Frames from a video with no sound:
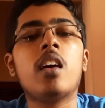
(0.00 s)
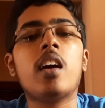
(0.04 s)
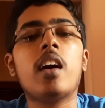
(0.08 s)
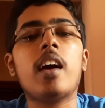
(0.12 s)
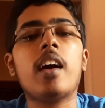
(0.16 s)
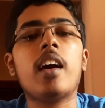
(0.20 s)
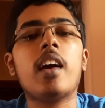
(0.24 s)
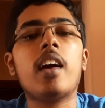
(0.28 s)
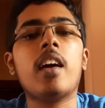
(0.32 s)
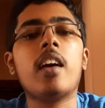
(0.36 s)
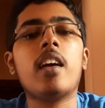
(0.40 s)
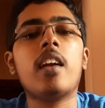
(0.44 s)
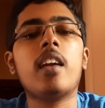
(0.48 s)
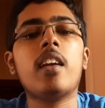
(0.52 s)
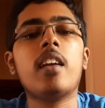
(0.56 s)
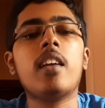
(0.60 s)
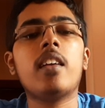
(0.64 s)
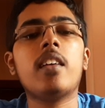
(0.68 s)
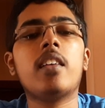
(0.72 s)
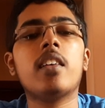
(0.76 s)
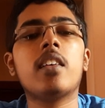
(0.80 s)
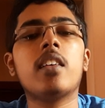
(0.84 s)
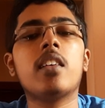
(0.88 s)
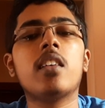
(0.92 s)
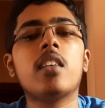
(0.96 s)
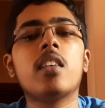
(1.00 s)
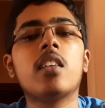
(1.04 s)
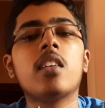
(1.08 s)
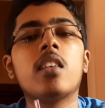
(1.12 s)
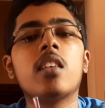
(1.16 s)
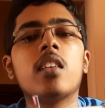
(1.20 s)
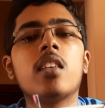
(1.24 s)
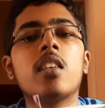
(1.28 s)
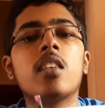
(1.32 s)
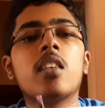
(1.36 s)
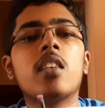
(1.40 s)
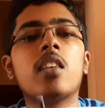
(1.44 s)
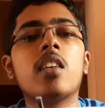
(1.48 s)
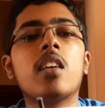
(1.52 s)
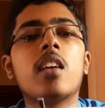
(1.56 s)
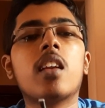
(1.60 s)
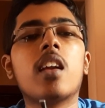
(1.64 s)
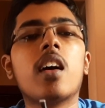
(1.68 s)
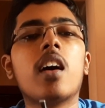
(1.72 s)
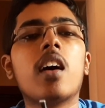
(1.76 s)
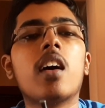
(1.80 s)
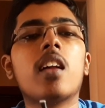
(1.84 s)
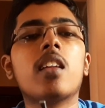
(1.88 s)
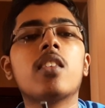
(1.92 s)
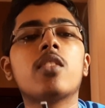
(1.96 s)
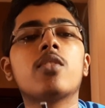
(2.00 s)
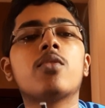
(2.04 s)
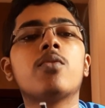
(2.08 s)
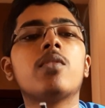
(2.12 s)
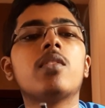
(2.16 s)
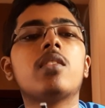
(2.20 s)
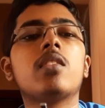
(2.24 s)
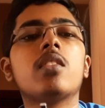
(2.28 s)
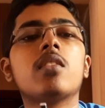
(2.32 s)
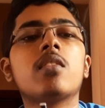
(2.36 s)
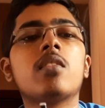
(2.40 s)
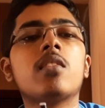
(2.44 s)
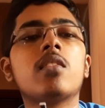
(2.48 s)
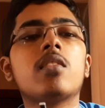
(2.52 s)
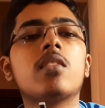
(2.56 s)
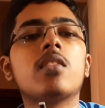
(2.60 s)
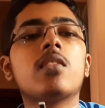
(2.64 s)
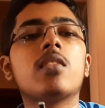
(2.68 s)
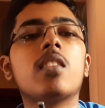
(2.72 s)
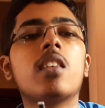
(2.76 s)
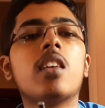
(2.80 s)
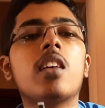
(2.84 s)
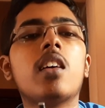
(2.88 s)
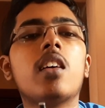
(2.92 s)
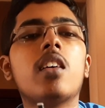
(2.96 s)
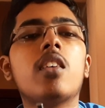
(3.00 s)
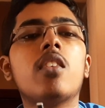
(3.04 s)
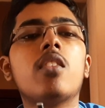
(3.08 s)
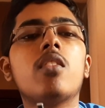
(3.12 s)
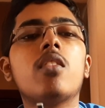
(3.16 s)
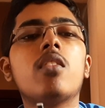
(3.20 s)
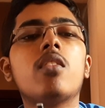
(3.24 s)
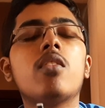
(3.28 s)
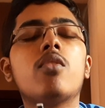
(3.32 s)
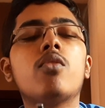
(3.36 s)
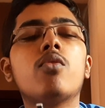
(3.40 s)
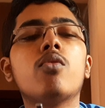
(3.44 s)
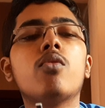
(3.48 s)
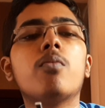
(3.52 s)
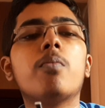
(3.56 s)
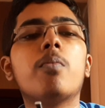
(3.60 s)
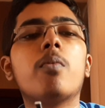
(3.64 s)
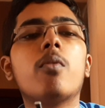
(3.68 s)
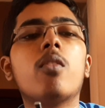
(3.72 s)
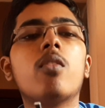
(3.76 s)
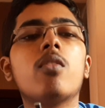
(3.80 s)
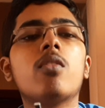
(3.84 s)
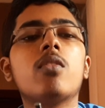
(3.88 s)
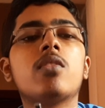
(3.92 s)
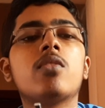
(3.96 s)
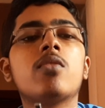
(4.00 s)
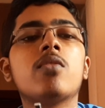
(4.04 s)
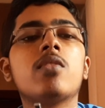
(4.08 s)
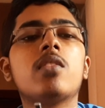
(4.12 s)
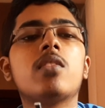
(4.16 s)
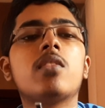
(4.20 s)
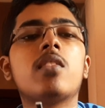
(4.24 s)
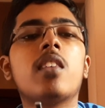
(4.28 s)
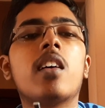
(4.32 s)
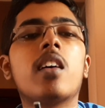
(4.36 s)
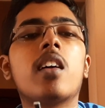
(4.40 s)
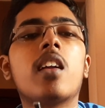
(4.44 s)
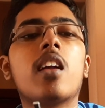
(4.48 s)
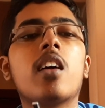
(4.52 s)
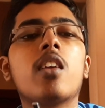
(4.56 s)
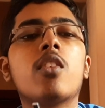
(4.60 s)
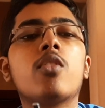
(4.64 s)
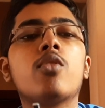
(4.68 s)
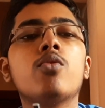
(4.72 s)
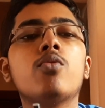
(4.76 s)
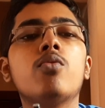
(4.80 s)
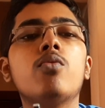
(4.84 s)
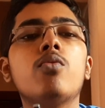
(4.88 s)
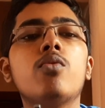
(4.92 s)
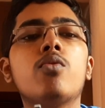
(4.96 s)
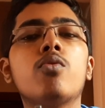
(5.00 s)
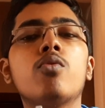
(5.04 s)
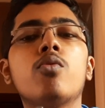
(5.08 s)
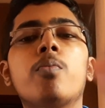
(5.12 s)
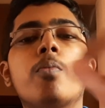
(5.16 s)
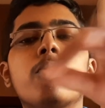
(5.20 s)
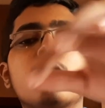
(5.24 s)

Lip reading: And here are the switches. This is a 2-pole switch. There are two